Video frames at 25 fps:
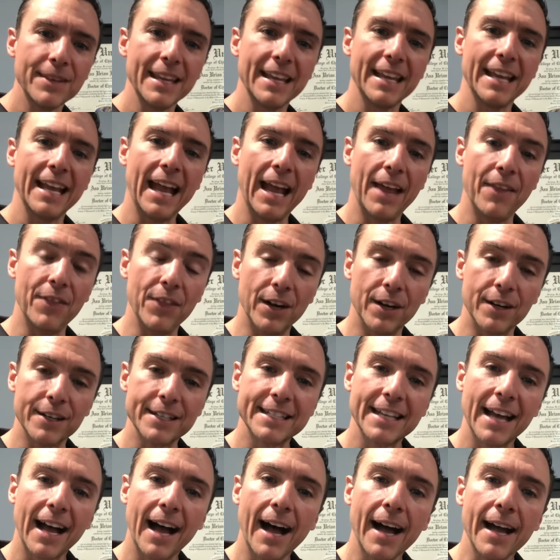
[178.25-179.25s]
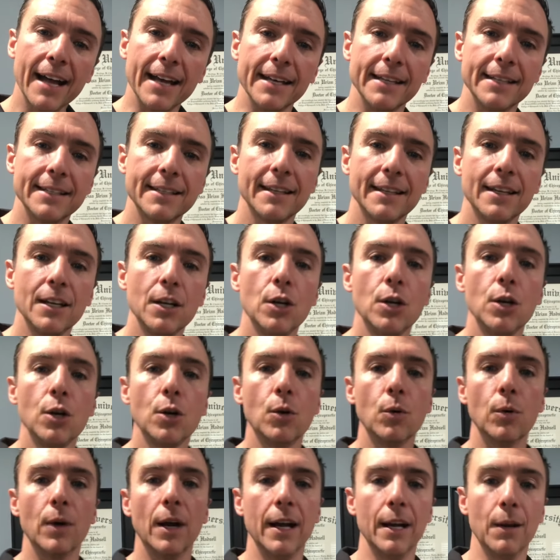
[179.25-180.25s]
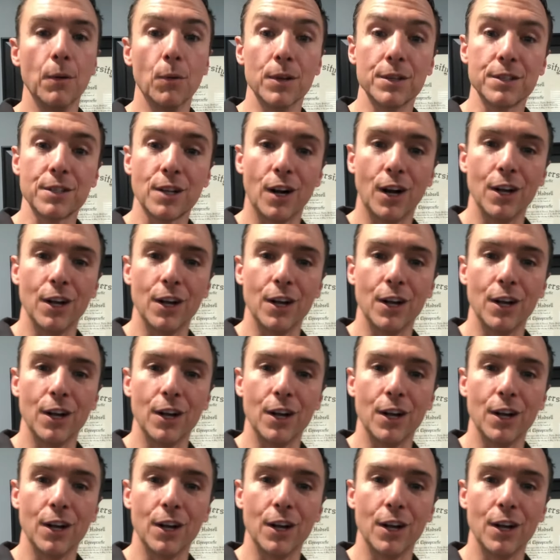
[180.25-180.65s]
and they're tight, creating what's called